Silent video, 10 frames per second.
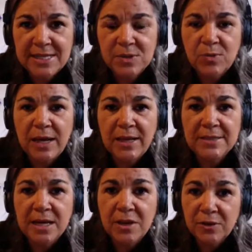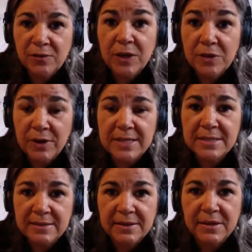as well as other
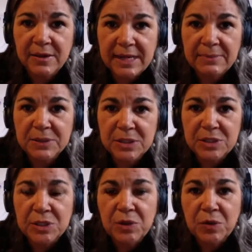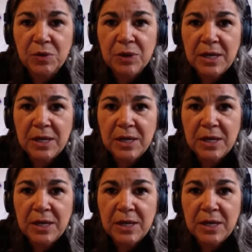fundraising that they're able to do.